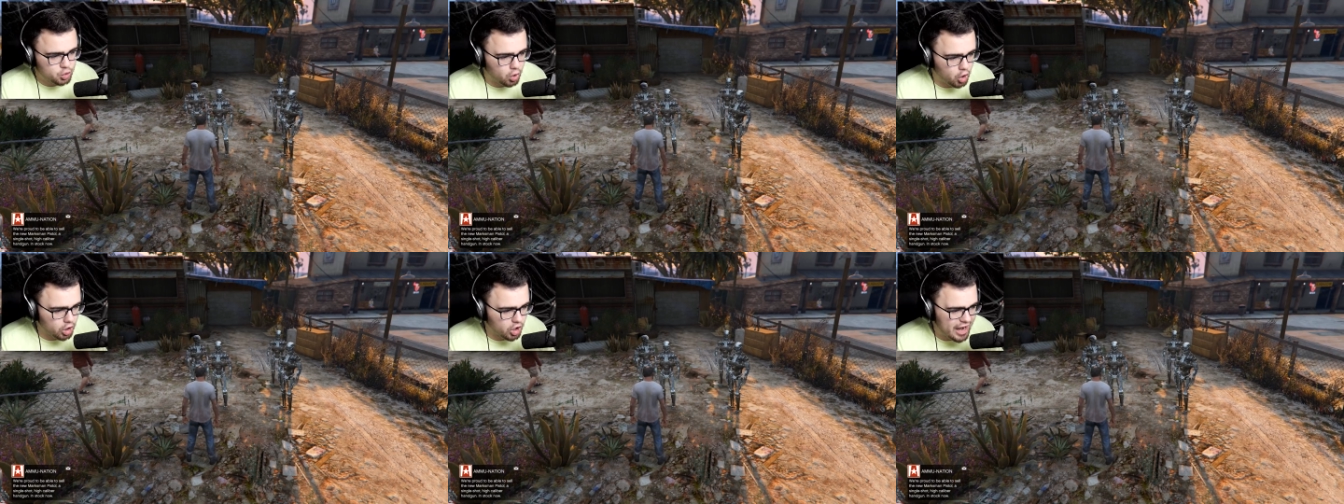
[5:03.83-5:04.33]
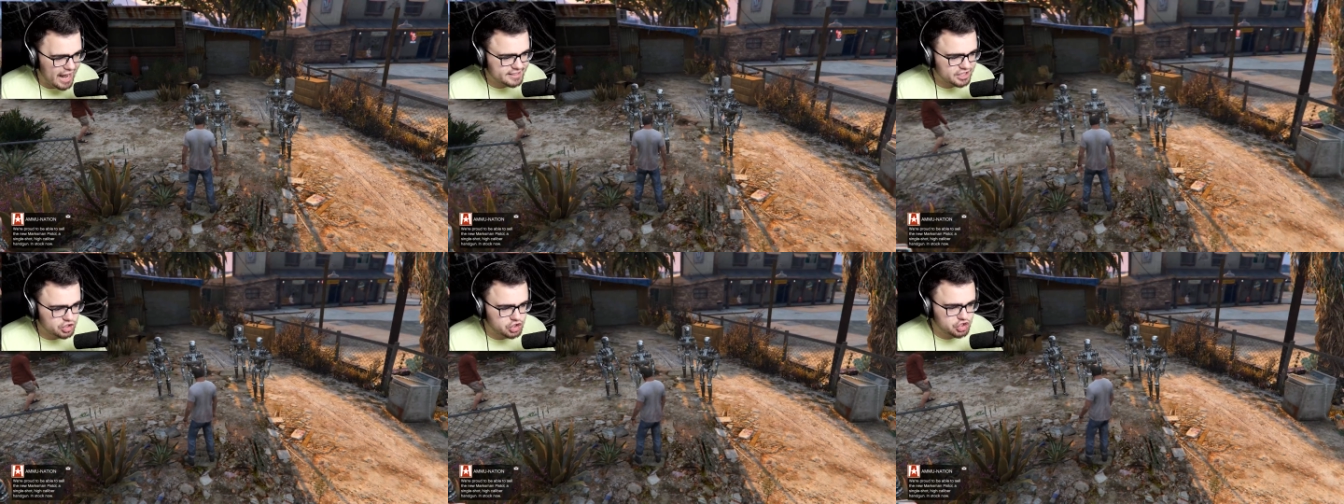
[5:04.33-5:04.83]
You all are
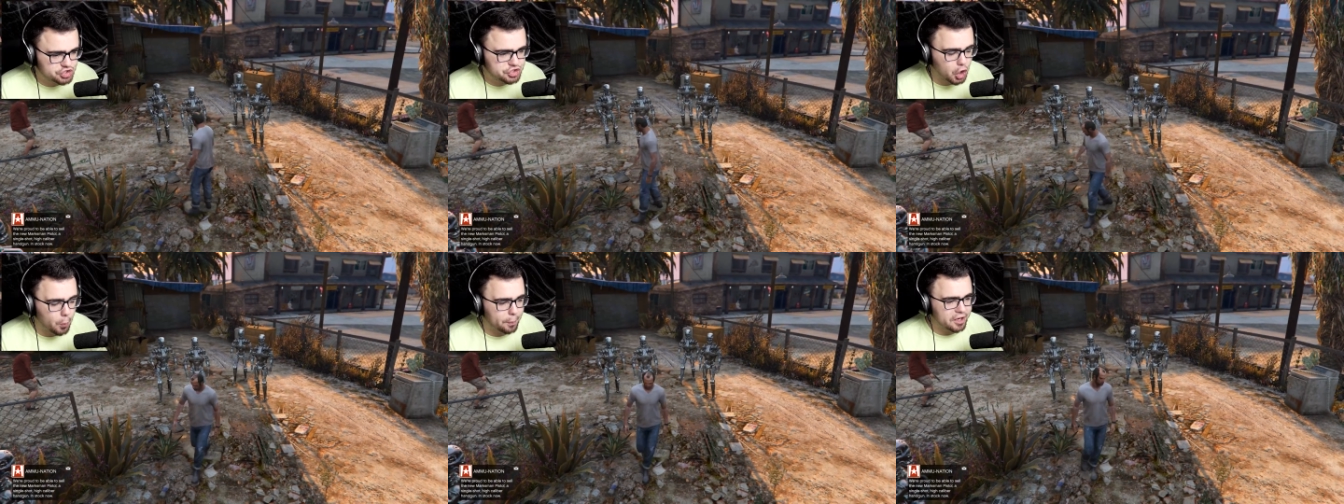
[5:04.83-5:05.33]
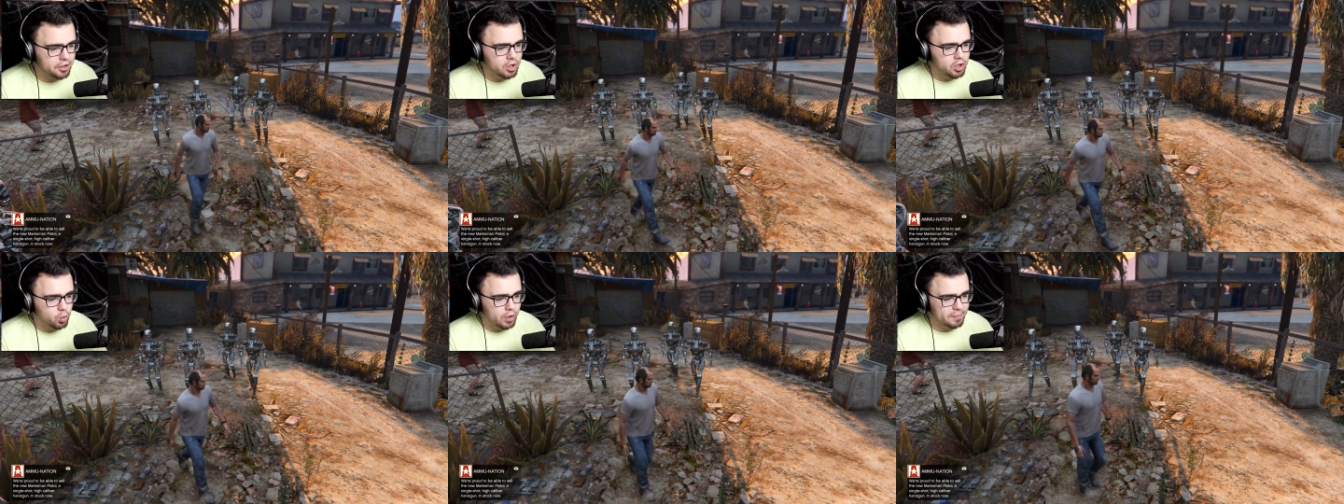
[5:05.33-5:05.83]
acting stupid!
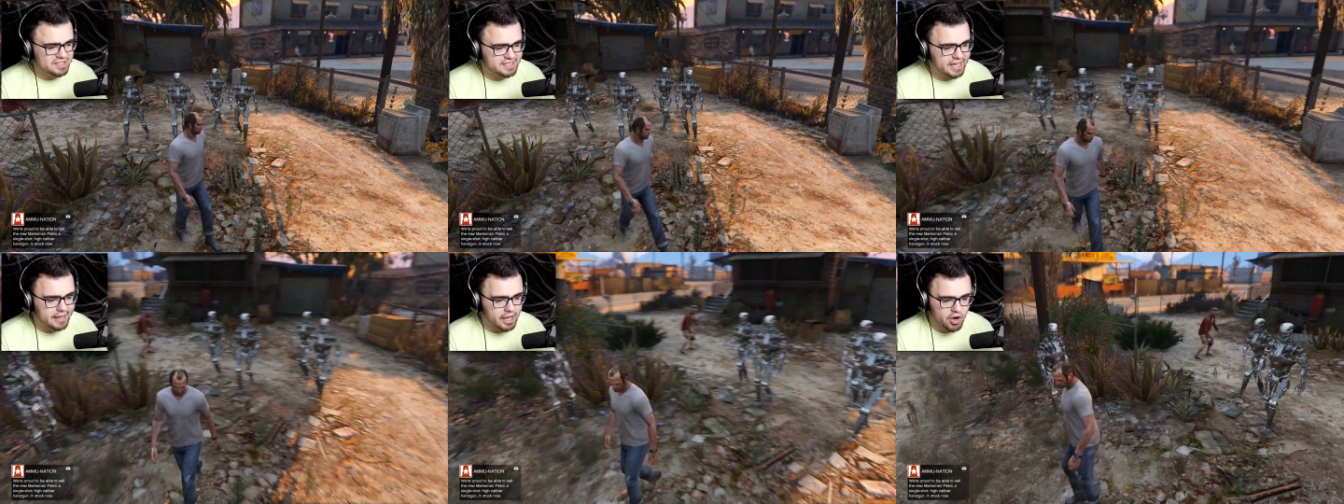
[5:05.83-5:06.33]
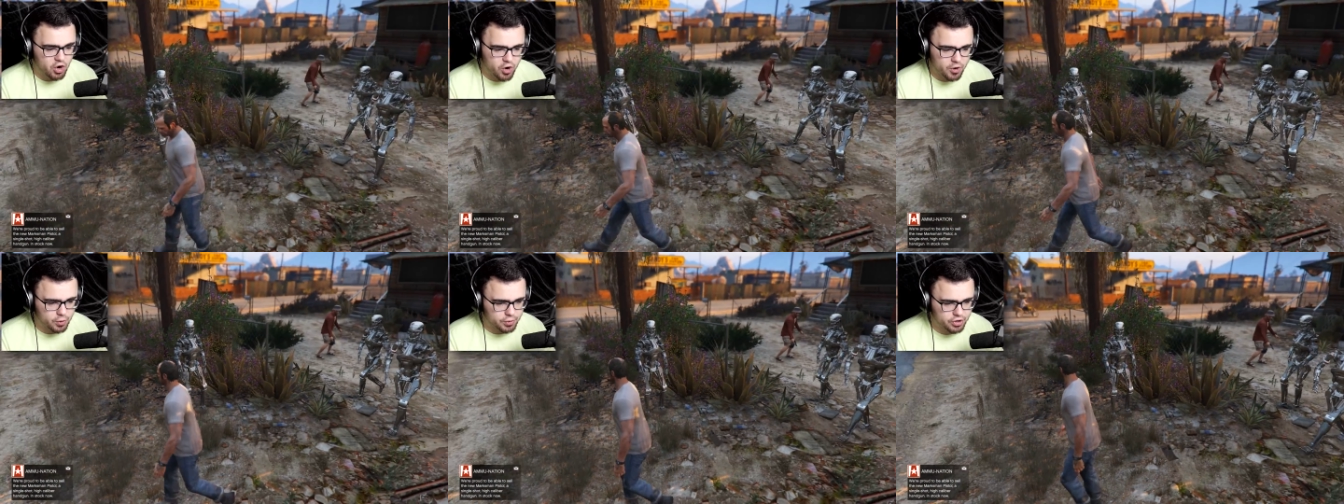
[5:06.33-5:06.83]
We must take out
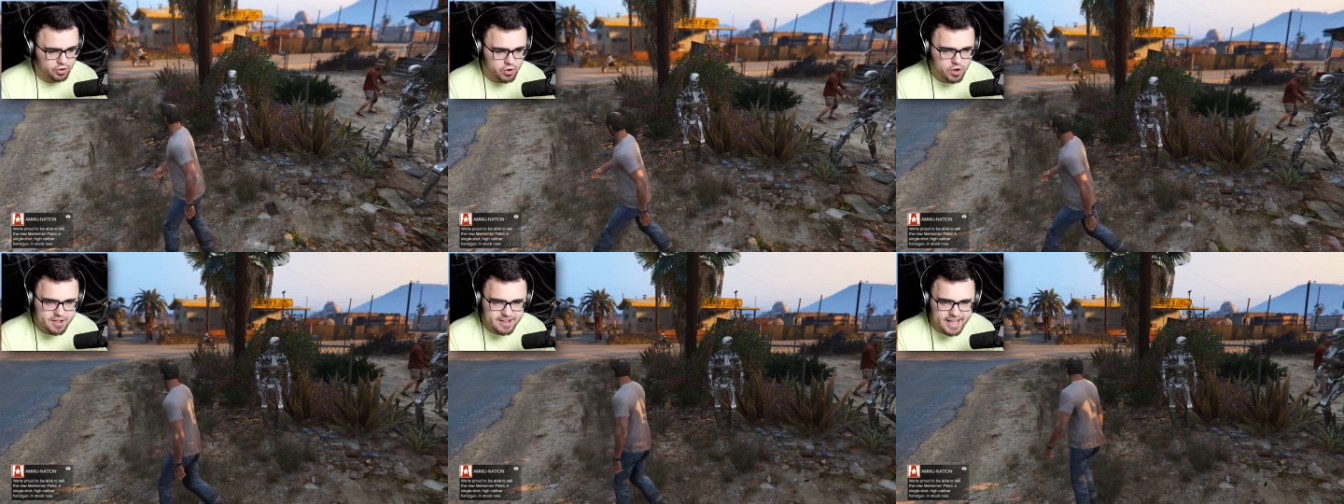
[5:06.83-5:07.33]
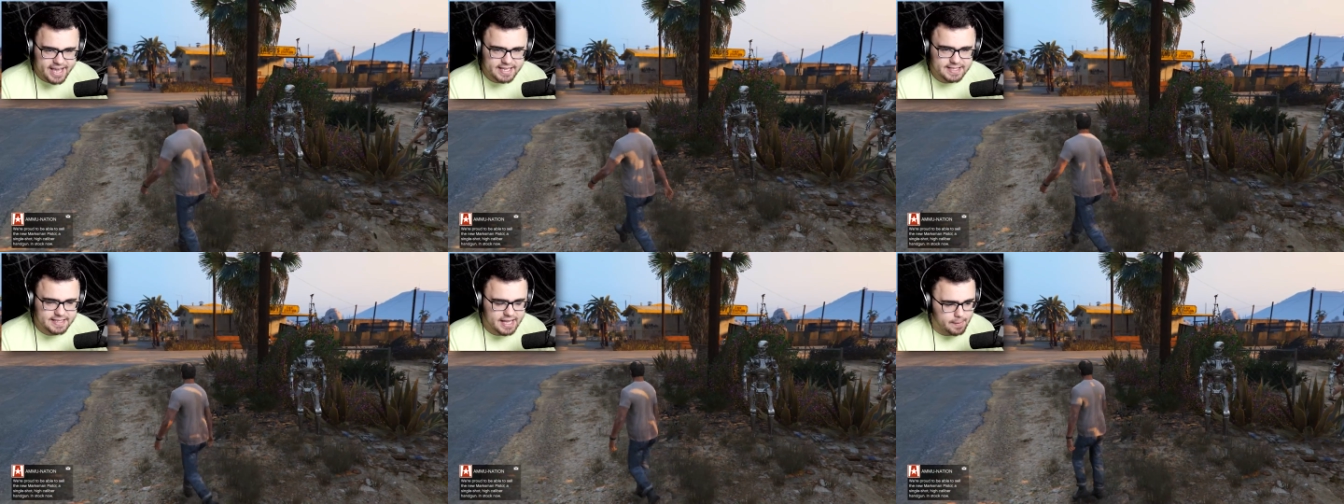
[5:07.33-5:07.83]
Arnold.
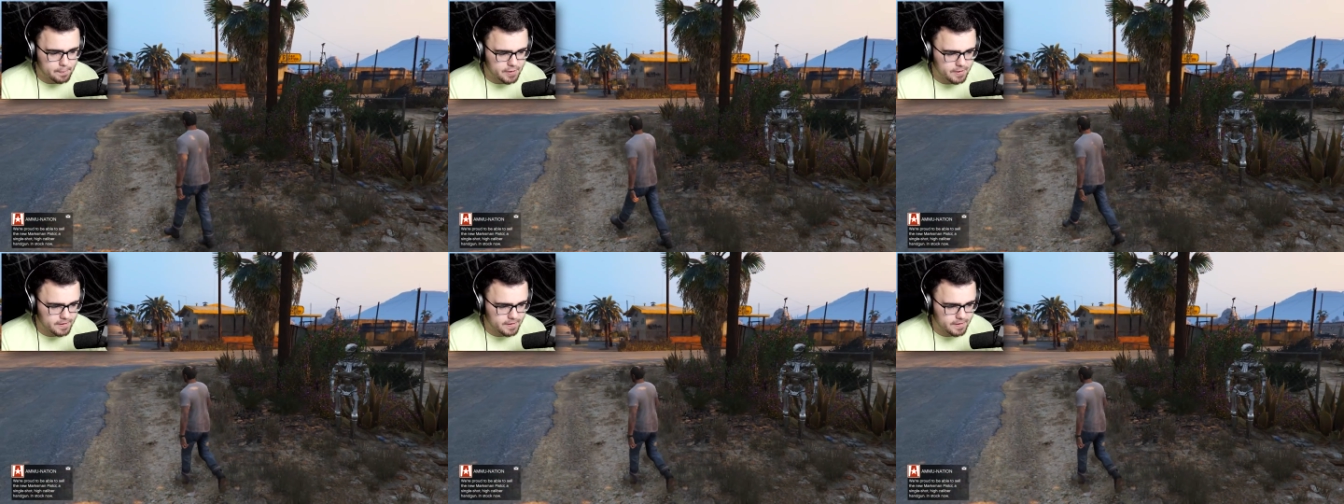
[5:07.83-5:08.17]
ASAP.